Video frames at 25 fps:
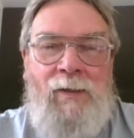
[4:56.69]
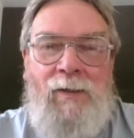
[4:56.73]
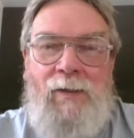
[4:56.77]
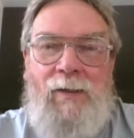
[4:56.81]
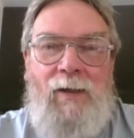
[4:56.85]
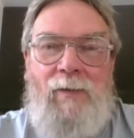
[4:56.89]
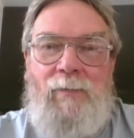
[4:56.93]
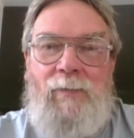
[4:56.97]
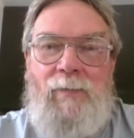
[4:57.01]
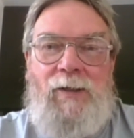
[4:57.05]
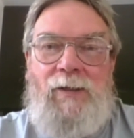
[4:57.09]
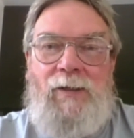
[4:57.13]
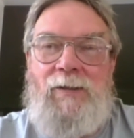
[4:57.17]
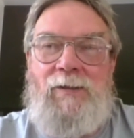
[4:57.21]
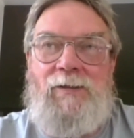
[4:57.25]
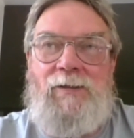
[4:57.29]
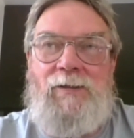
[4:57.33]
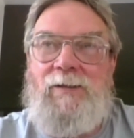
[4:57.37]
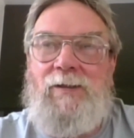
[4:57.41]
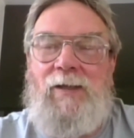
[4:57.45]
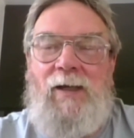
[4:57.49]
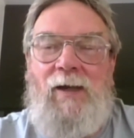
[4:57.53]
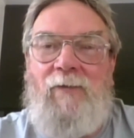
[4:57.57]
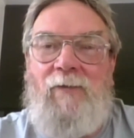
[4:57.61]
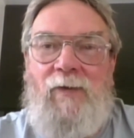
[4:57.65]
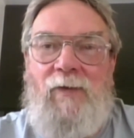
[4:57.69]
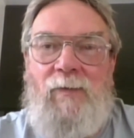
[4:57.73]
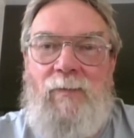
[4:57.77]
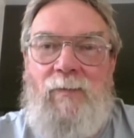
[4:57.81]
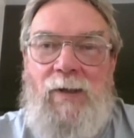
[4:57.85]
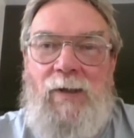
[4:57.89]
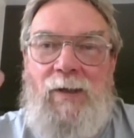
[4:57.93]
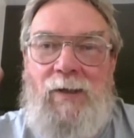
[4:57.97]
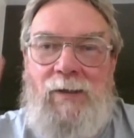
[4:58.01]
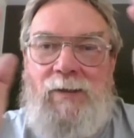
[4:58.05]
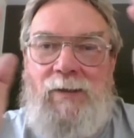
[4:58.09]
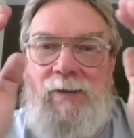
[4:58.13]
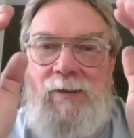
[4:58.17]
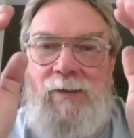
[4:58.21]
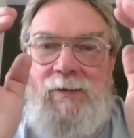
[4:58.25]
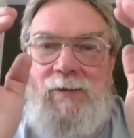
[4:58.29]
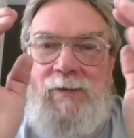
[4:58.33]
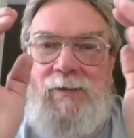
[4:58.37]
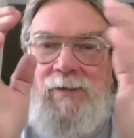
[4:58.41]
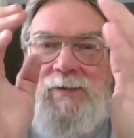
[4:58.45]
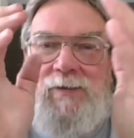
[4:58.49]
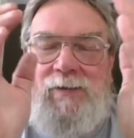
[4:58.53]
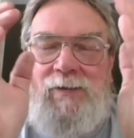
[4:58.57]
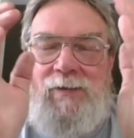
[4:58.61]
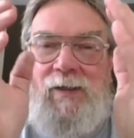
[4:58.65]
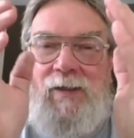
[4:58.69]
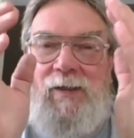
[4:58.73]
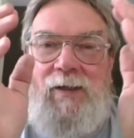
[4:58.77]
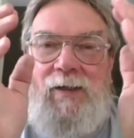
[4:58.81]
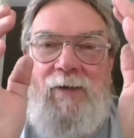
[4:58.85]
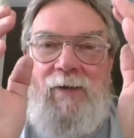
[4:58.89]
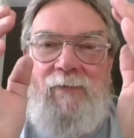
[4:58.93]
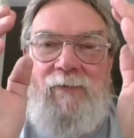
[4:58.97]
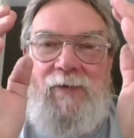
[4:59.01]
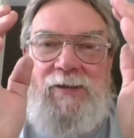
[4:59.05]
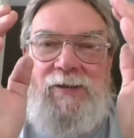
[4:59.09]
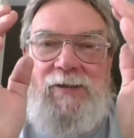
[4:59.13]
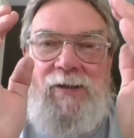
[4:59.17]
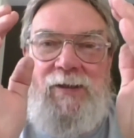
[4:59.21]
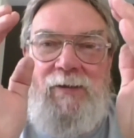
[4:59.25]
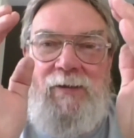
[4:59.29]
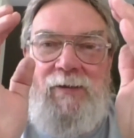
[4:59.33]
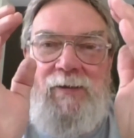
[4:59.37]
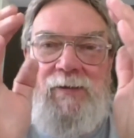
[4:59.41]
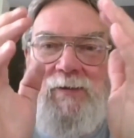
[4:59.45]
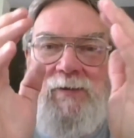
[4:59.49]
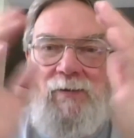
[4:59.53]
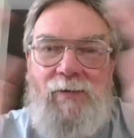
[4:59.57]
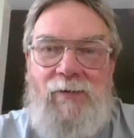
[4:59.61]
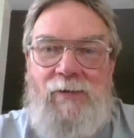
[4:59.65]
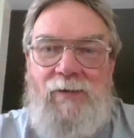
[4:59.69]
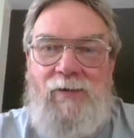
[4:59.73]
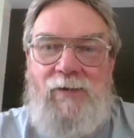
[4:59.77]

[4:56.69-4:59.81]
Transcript: that means every minute in every cylinder, there's